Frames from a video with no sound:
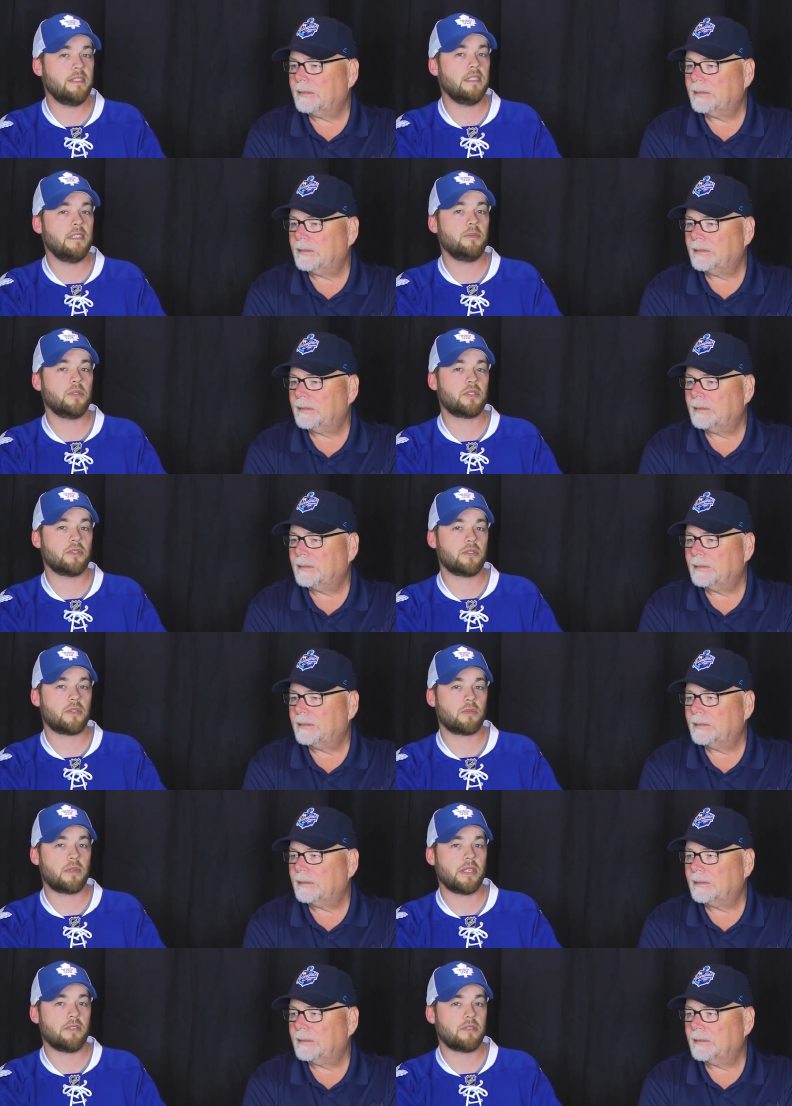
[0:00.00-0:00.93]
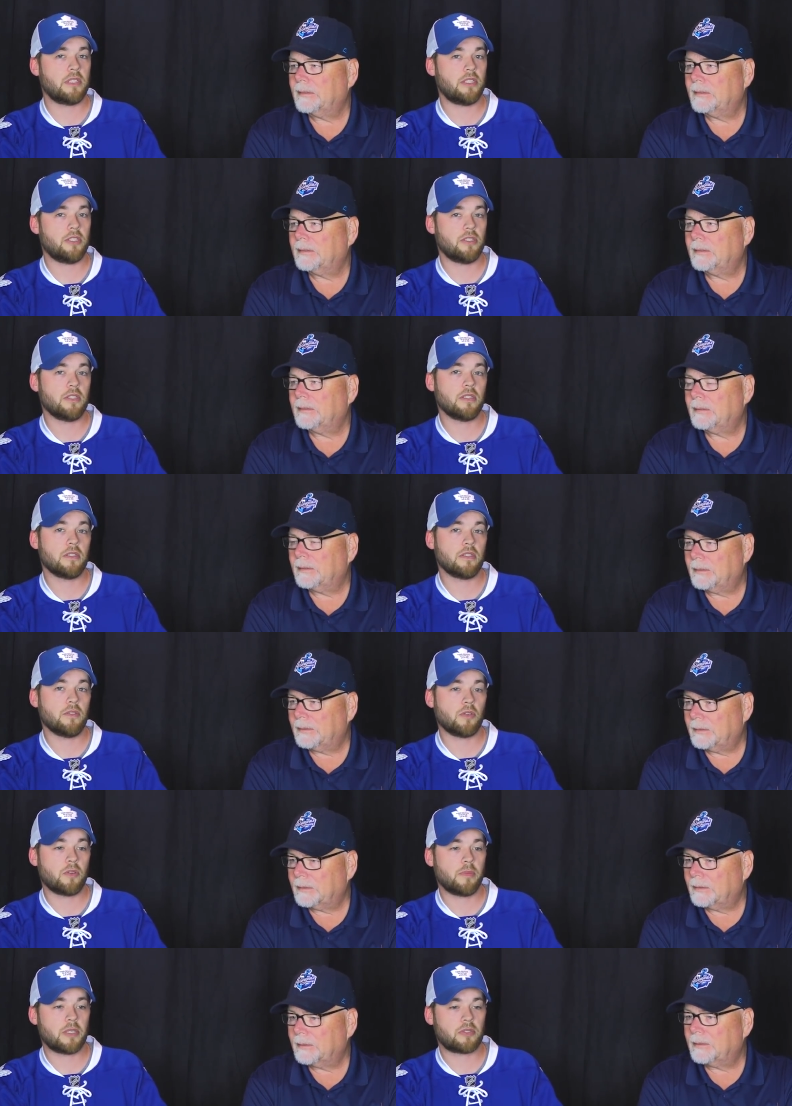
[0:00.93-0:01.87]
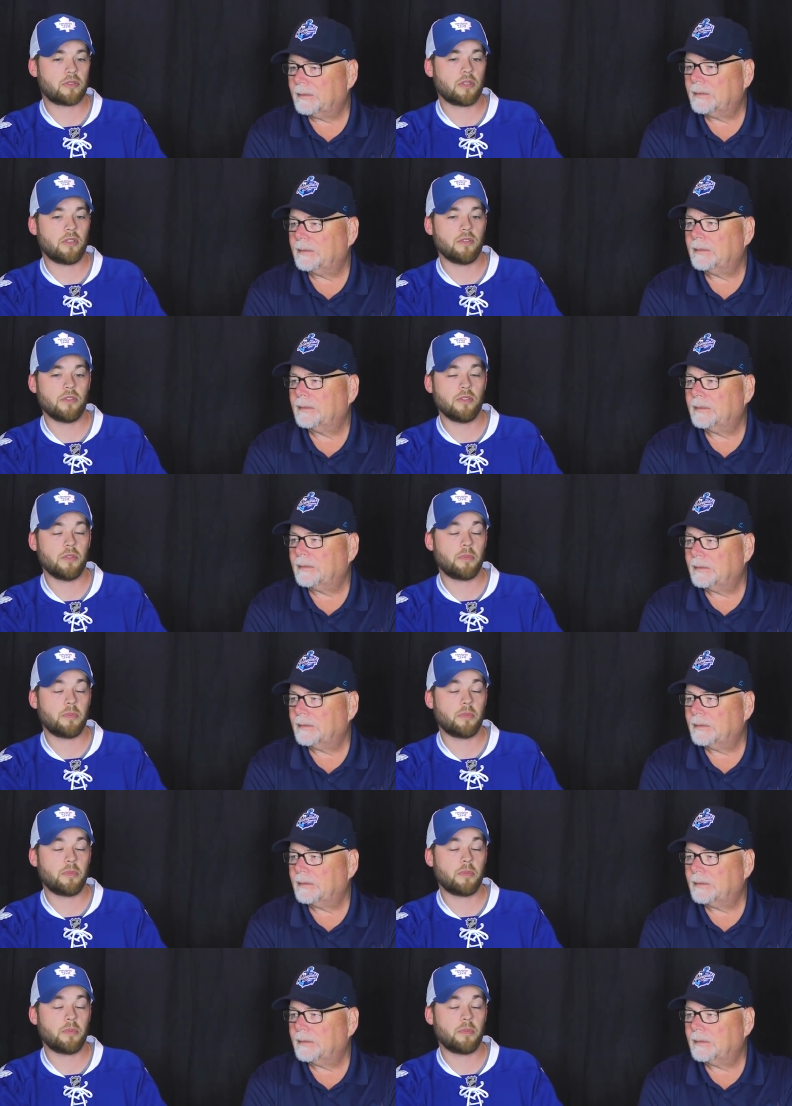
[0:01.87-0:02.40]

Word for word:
Speaker 1: D, which is the radio station in local Montreal, and do